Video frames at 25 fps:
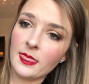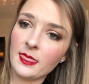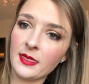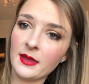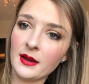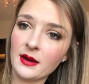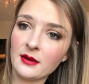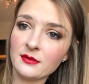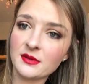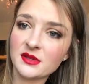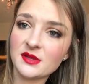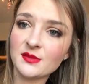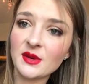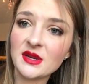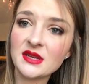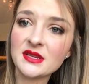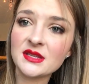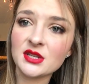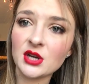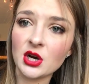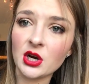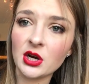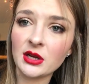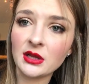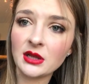there was my
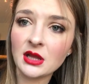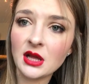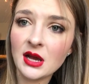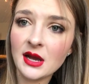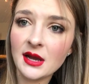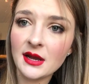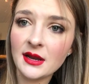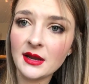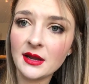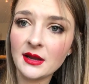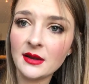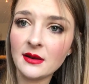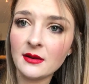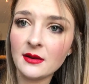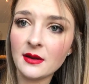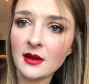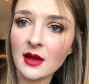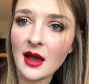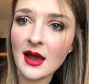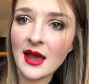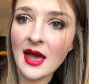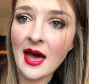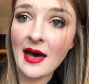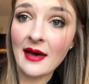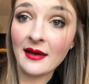starting line, and
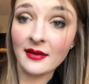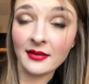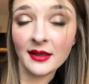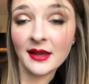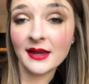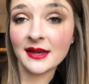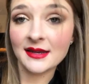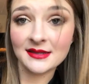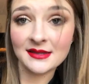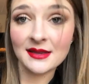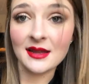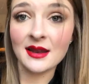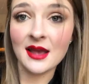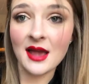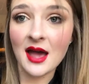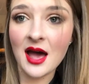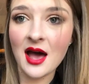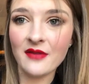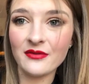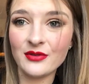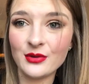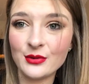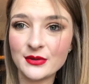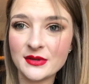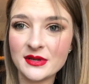I had, like I said, I
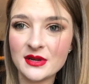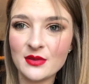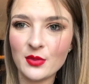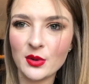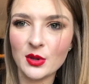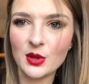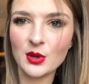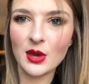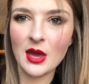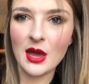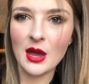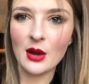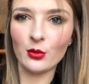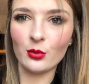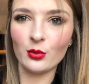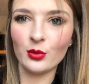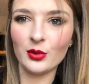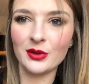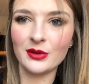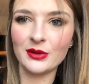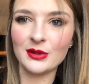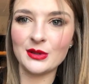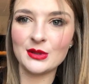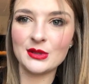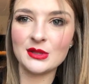have used it, but you can't
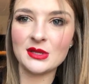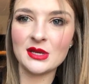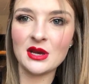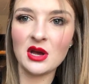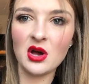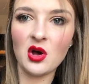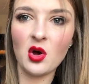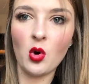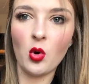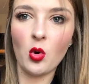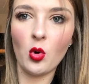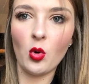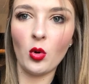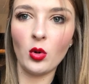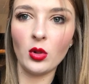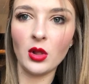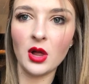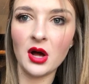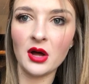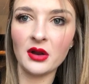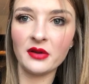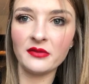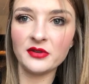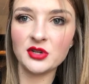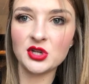really see a whole
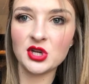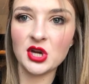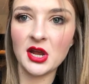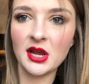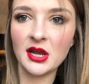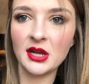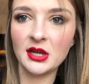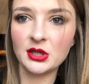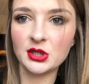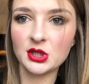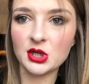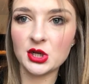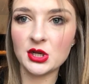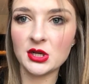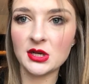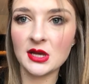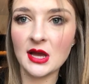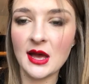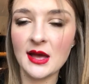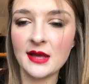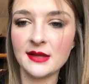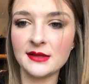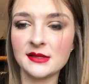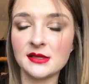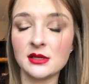lot of change
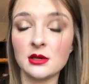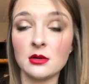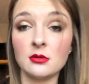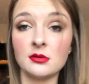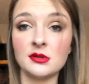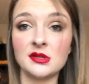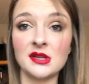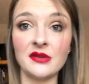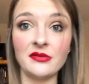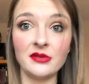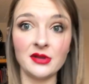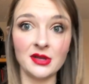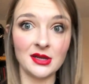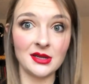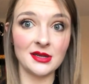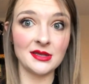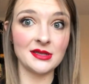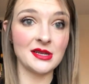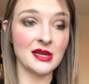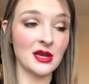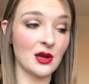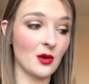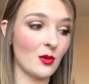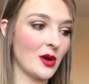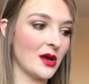yet. So definitely gonna
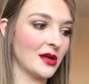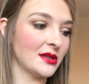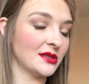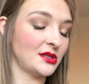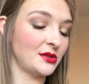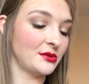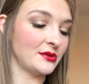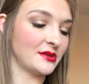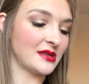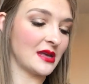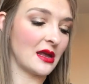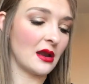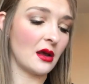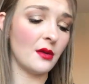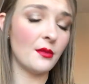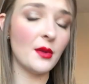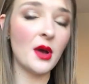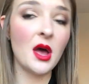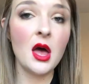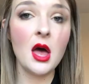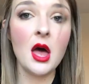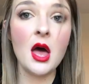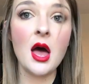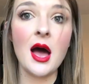take a while to use that up.